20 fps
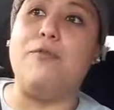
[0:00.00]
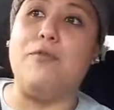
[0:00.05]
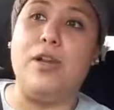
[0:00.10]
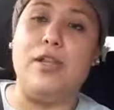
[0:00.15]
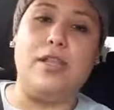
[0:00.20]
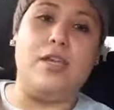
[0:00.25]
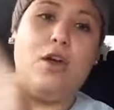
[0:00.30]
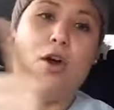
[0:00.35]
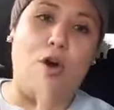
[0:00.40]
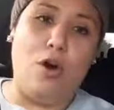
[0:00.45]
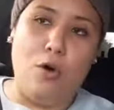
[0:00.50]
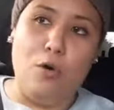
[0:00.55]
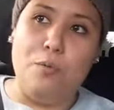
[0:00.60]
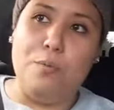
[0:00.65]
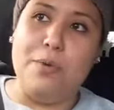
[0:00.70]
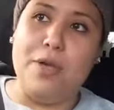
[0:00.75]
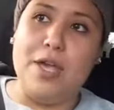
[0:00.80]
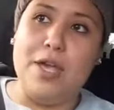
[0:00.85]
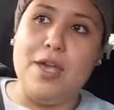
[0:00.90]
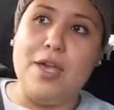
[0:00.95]
I really
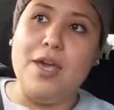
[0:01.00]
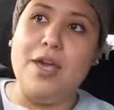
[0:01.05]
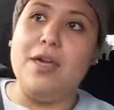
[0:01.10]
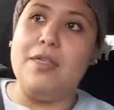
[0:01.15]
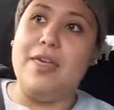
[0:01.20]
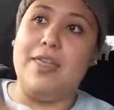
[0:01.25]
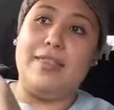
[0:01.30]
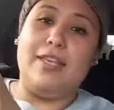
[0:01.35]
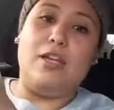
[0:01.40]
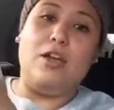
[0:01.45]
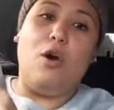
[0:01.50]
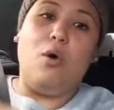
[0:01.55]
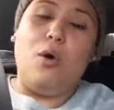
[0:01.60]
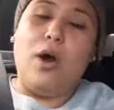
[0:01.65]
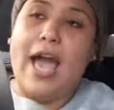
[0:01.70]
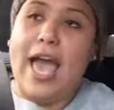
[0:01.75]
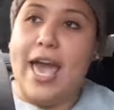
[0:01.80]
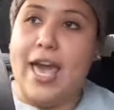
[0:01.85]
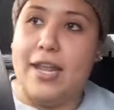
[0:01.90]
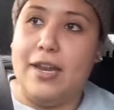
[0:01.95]
hope that they
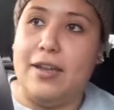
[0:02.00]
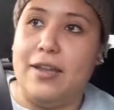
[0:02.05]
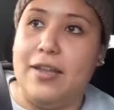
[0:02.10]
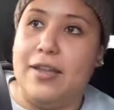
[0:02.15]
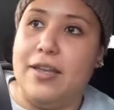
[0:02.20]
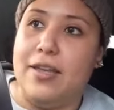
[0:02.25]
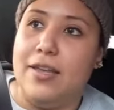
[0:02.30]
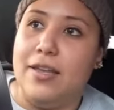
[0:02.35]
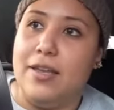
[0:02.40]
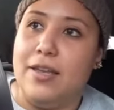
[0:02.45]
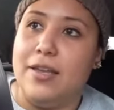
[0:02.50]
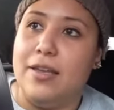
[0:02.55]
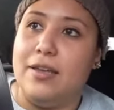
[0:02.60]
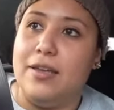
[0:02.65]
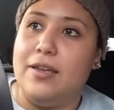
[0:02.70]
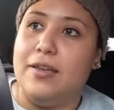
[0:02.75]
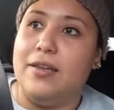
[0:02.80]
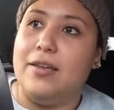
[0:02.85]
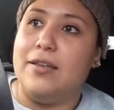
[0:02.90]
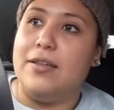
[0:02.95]
go ahead
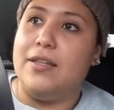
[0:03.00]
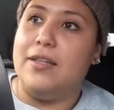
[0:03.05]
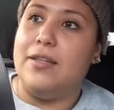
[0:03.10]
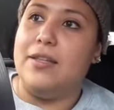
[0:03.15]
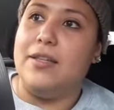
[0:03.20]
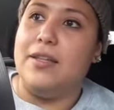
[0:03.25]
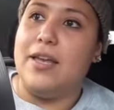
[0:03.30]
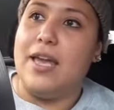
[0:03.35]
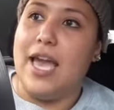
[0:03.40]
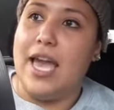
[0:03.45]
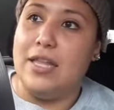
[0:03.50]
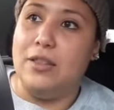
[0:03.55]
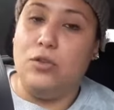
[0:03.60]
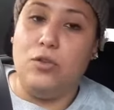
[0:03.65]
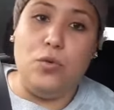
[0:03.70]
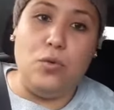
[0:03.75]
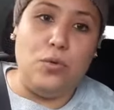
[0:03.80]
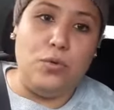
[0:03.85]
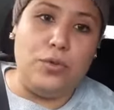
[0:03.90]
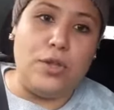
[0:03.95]
and
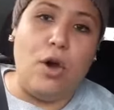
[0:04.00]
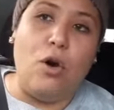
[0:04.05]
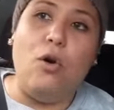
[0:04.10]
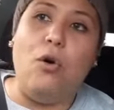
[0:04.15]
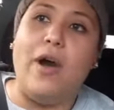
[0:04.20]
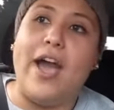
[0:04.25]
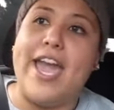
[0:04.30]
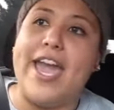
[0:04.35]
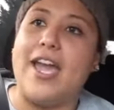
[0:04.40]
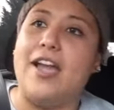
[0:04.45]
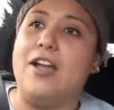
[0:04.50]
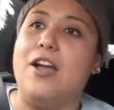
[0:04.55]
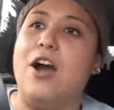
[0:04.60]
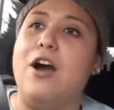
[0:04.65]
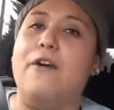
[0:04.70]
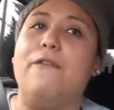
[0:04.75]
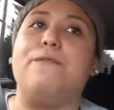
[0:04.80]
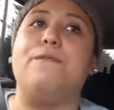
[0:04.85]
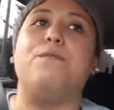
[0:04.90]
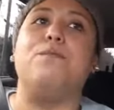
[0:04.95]
do the whole
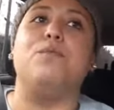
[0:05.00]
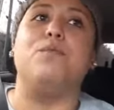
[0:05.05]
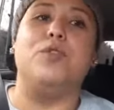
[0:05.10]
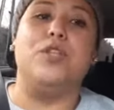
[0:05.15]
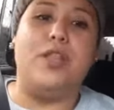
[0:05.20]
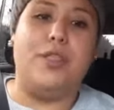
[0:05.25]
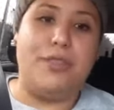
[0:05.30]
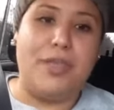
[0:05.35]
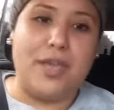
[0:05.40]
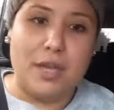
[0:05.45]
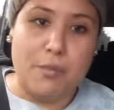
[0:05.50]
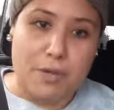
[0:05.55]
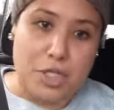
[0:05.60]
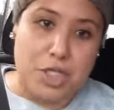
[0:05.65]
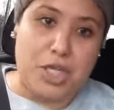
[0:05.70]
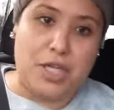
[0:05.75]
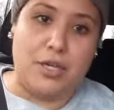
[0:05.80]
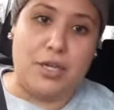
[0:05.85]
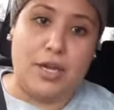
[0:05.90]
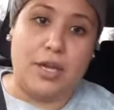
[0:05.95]
handcuff
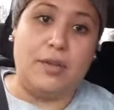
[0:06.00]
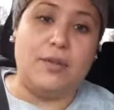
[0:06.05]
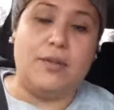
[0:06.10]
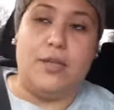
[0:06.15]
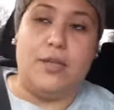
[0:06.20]
thingamajig.